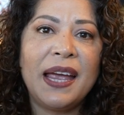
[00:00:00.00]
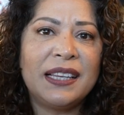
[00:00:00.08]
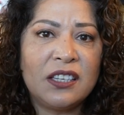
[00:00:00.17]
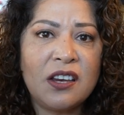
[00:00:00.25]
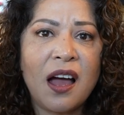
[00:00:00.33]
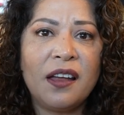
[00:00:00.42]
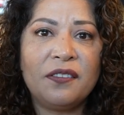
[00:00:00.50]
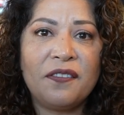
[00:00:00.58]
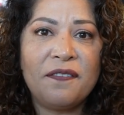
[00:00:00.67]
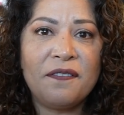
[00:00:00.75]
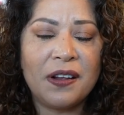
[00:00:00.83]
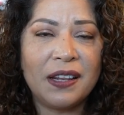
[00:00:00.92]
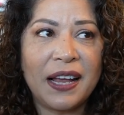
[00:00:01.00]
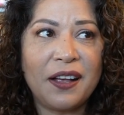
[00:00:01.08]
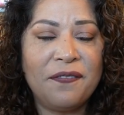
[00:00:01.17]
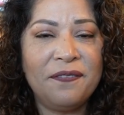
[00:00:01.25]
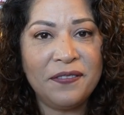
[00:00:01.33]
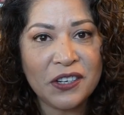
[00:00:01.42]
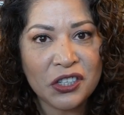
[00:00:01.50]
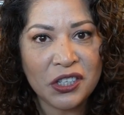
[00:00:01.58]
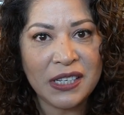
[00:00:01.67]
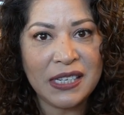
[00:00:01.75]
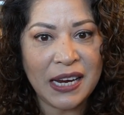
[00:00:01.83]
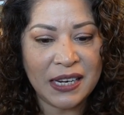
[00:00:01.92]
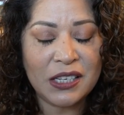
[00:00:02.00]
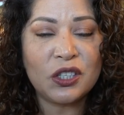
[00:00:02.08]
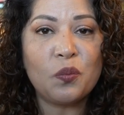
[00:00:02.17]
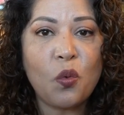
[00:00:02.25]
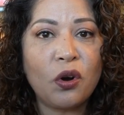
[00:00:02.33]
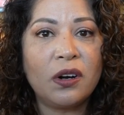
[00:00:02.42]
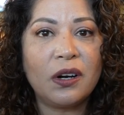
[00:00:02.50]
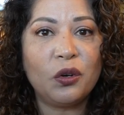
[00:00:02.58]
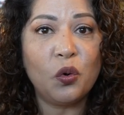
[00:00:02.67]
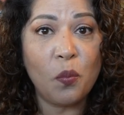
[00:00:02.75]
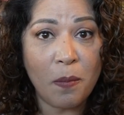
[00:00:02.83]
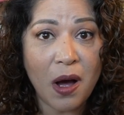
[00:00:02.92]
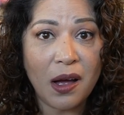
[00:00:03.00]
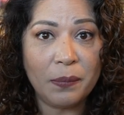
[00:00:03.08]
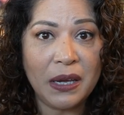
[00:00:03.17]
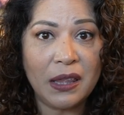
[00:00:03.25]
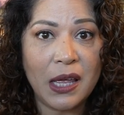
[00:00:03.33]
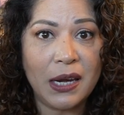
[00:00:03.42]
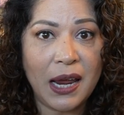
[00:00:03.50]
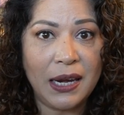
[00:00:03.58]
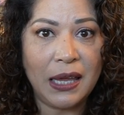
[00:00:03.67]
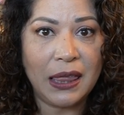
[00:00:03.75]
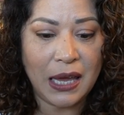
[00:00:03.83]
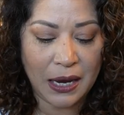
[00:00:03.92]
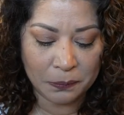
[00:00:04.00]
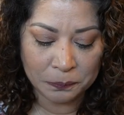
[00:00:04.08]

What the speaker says: It's not like a fishy taste, it's more umami than anything.